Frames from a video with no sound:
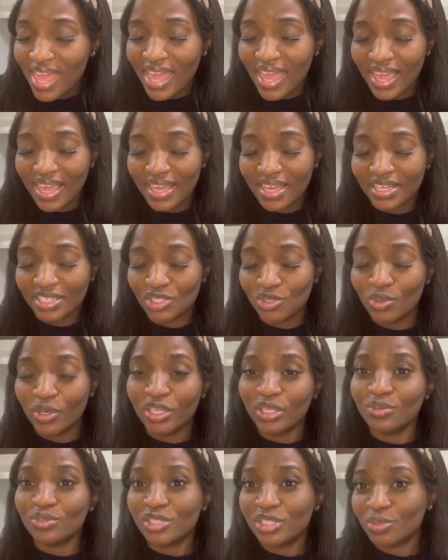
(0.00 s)
And you can
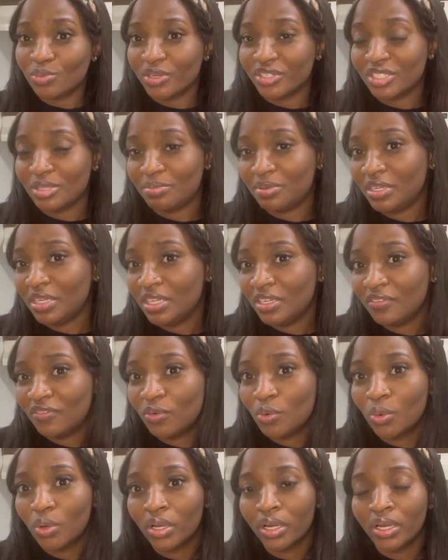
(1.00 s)
use this recipe
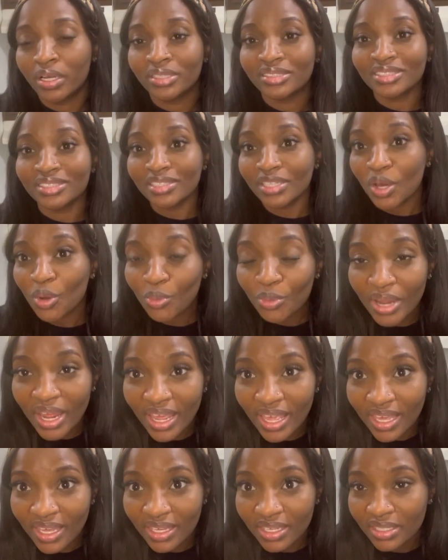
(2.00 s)
for snow
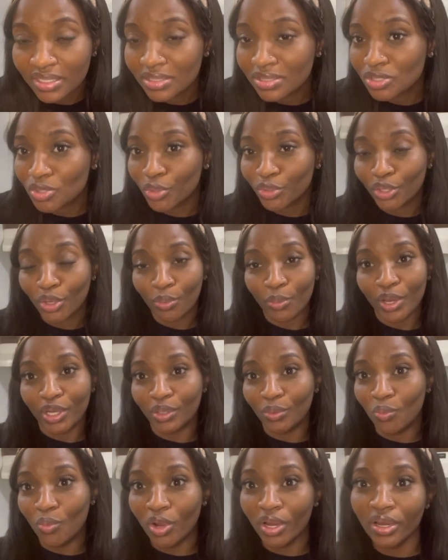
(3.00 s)
days, on your way
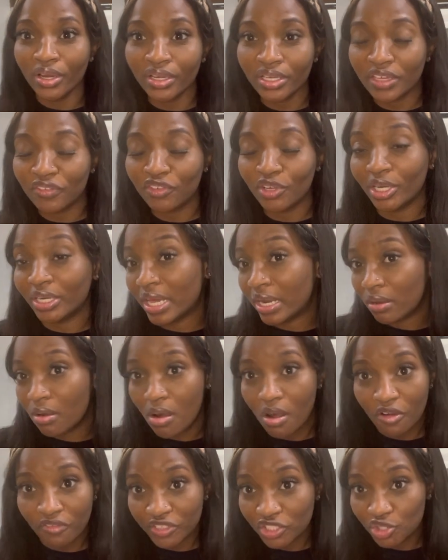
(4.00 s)
to work, if you're not a
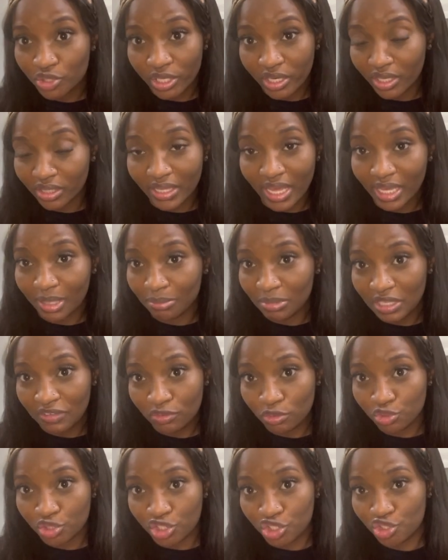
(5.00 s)
coffee drinker like me, if
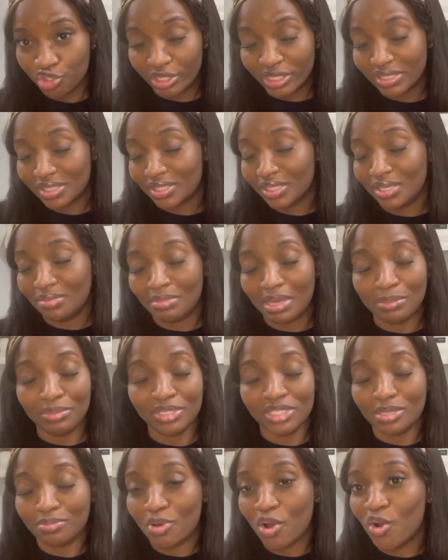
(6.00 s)
you just drink tea, maybe
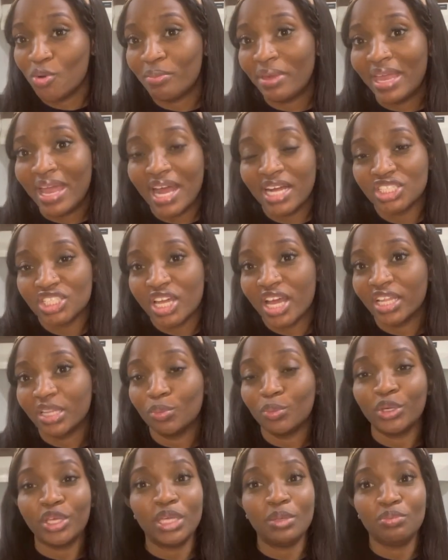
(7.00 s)
some homemade hot chocolate
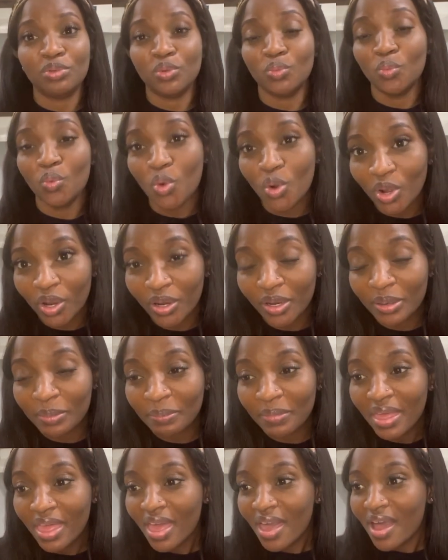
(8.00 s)
will keep you
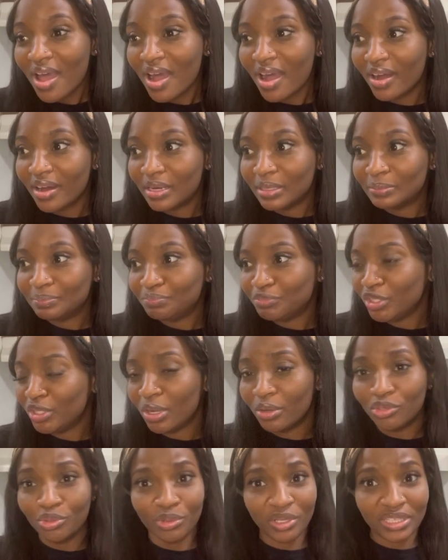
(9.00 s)
warm. You
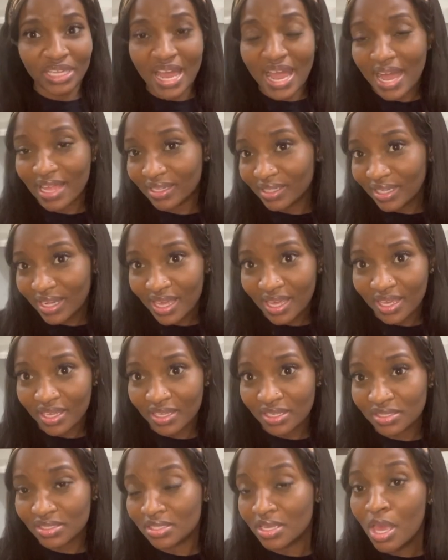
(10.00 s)
know, during the
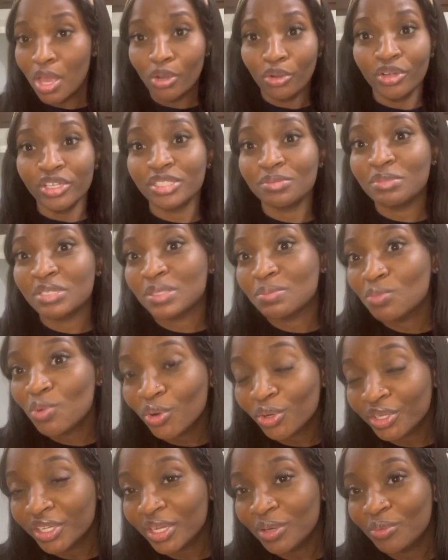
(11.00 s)
holidays, Christmas
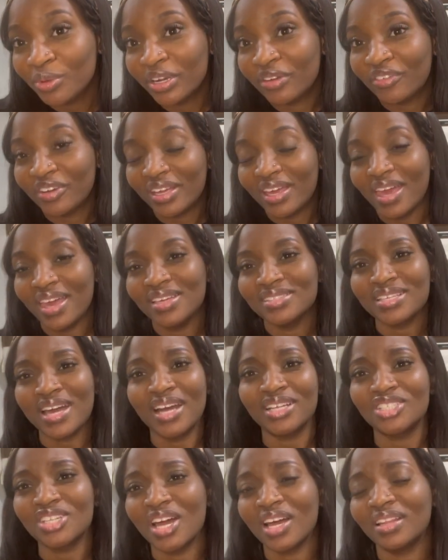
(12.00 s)
morning, whatever the case,
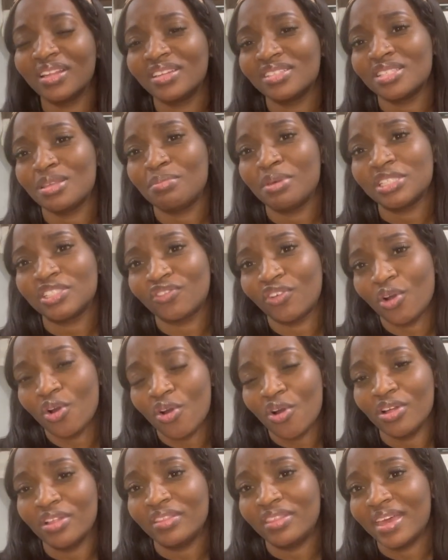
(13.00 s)
hot chocolate is the best for
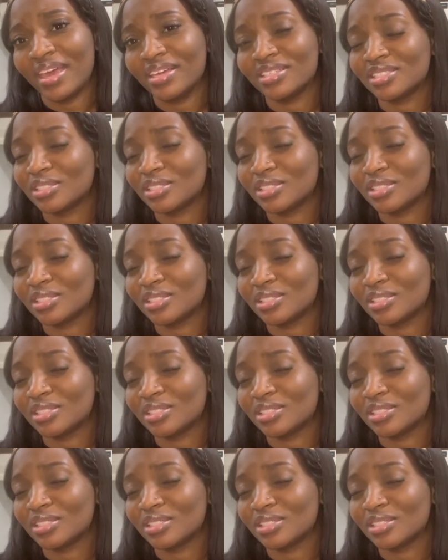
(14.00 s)
all of that.